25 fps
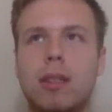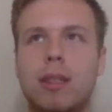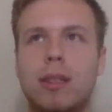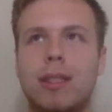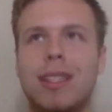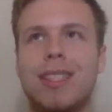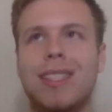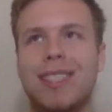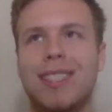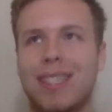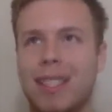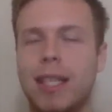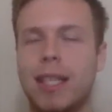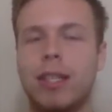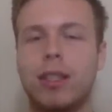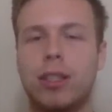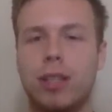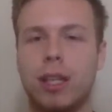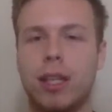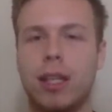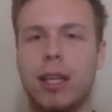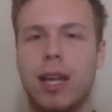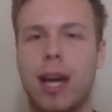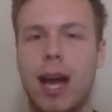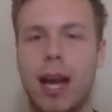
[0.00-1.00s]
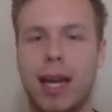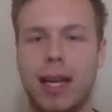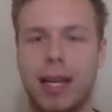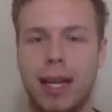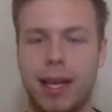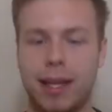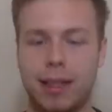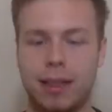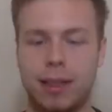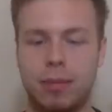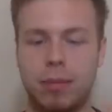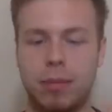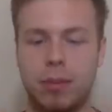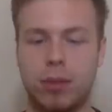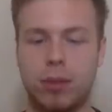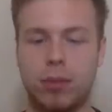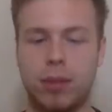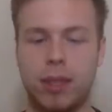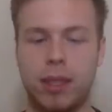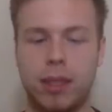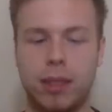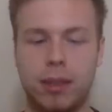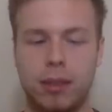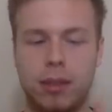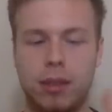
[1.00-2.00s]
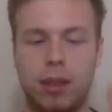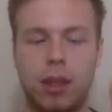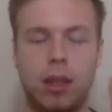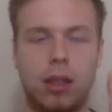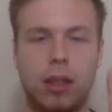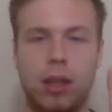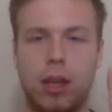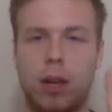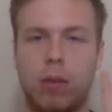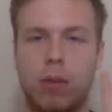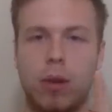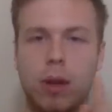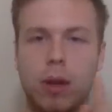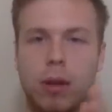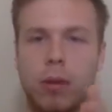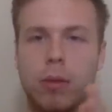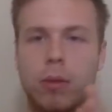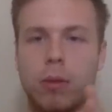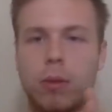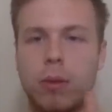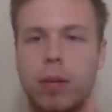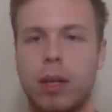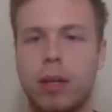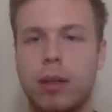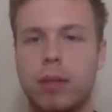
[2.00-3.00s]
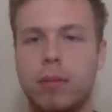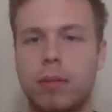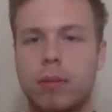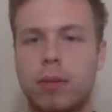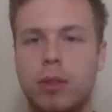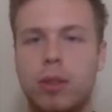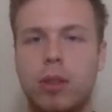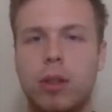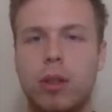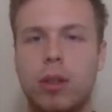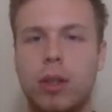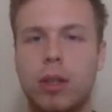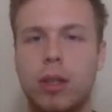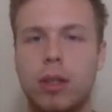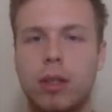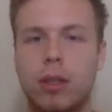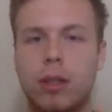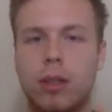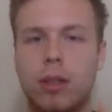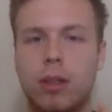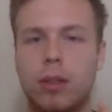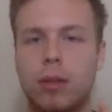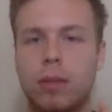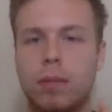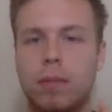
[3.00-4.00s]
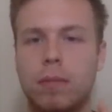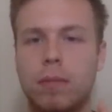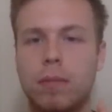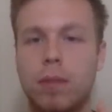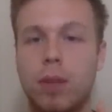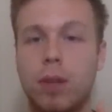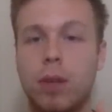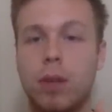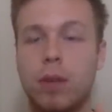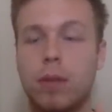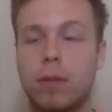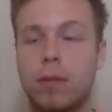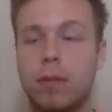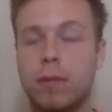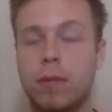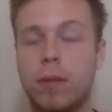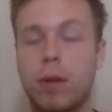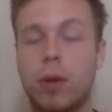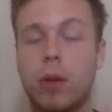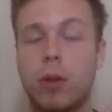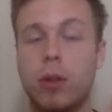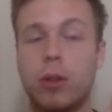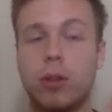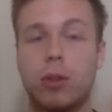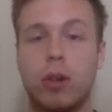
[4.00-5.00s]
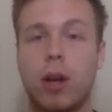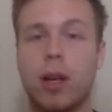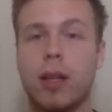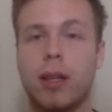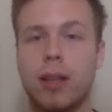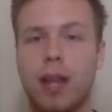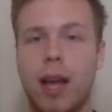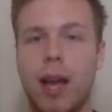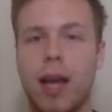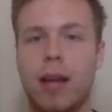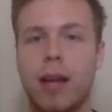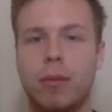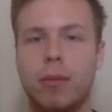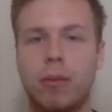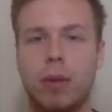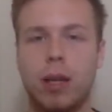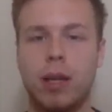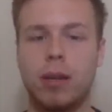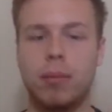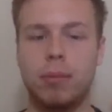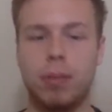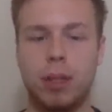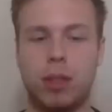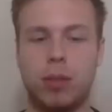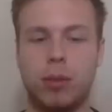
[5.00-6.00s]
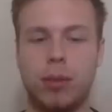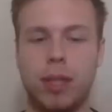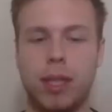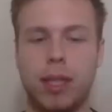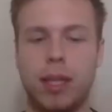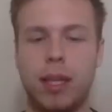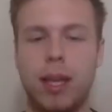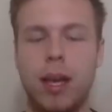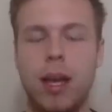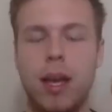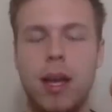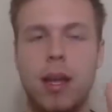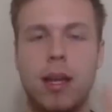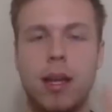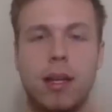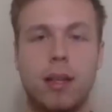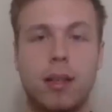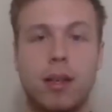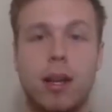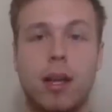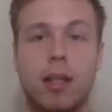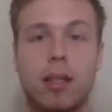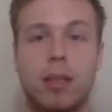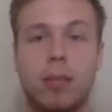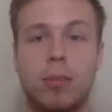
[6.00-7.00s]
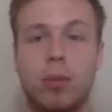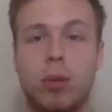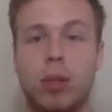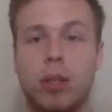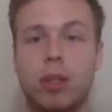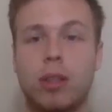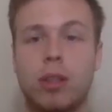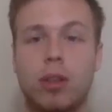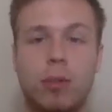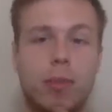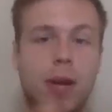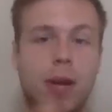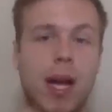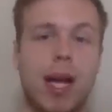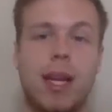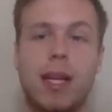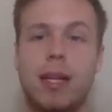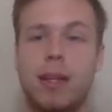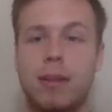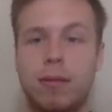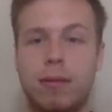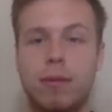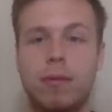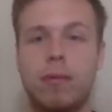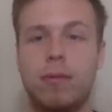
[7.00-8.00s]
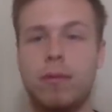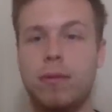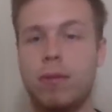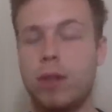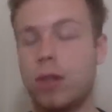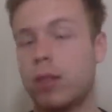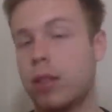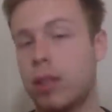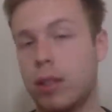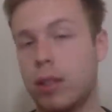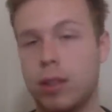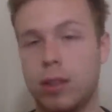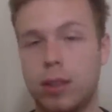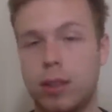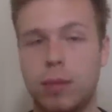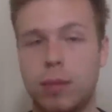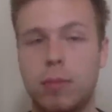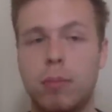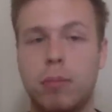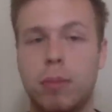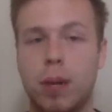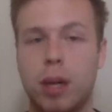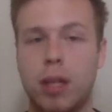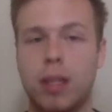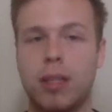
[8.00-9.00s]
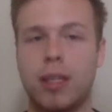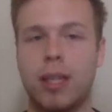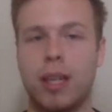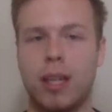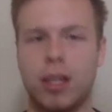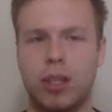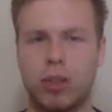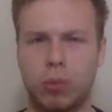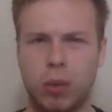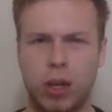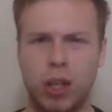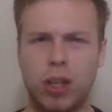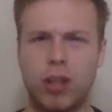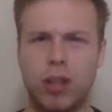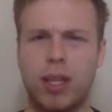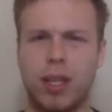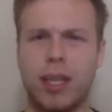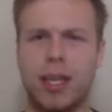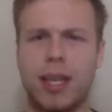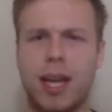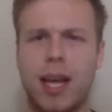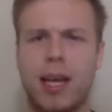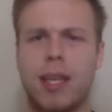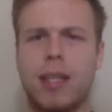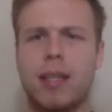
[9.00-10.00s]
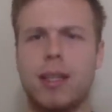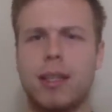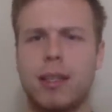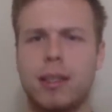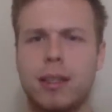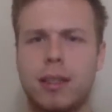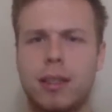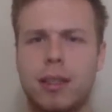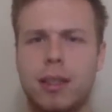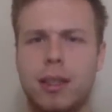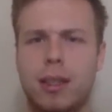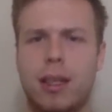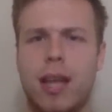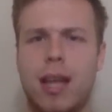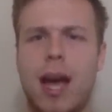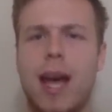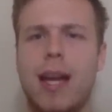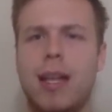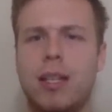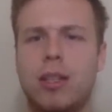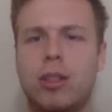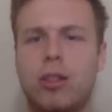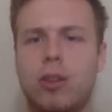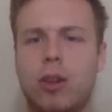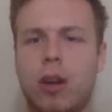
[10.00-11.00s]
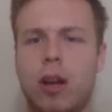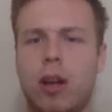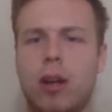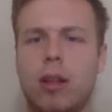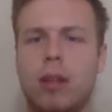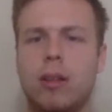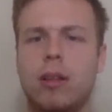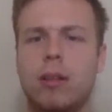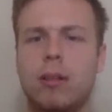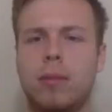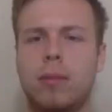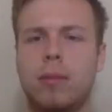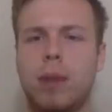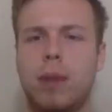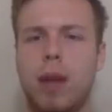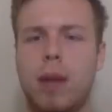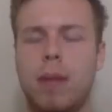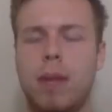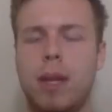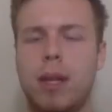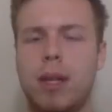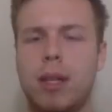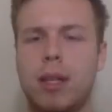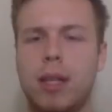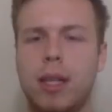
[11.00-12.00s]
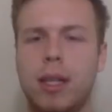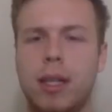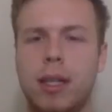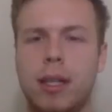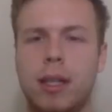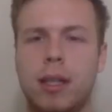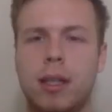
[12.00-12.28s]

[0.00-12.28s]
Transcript: distinction, I guess, between, you know, where students or voters draw the line, where between not supporting Joe Biden versus Bernie Sanders? Where do you think kind of the line is drawn primarily?